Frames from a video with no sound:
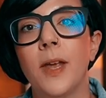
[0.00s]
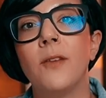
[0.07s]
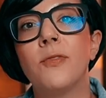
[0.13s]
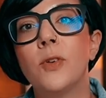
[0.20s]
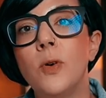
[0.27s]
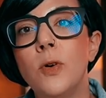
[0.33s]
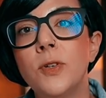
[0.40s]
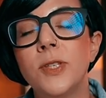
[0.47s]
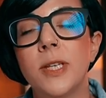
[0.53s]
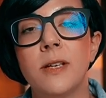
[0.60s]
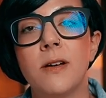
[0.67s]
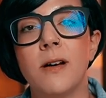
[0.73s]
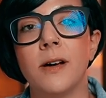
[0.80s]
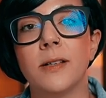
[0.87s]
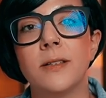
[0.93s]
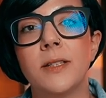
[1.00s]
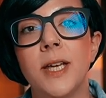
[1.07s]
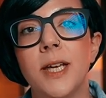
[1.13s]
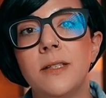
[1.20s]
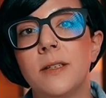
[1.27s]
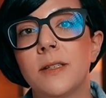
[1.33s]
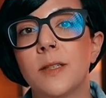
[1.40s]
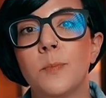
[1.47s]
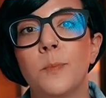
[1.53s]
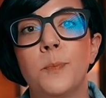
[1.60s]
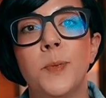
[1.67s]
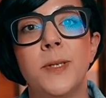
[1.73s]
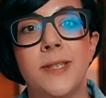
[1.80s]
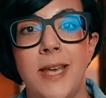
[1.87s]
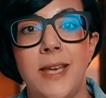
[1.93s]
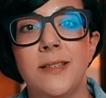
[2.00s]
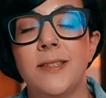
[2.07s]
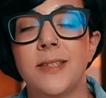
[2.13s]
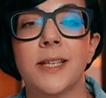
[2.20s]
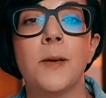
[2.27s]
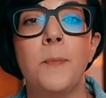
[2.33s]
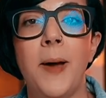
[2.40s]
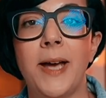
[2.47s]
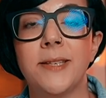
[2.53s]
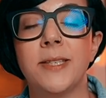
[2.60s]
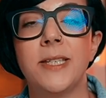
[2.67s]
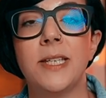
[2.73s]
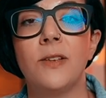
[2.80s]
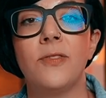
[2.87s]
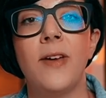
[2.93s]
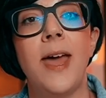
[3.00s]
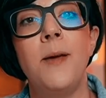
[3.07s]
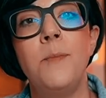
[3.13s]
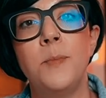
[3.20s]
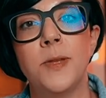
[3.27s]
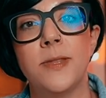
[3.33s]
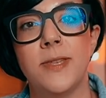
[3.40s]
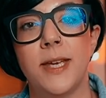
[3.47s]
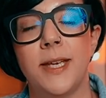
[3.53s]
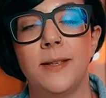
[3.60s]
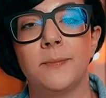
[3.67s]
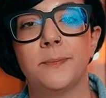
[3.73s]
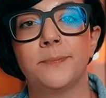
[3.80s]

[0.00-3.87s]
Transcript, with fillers: Of course it can't, it doesn't possess the capacity for empathy.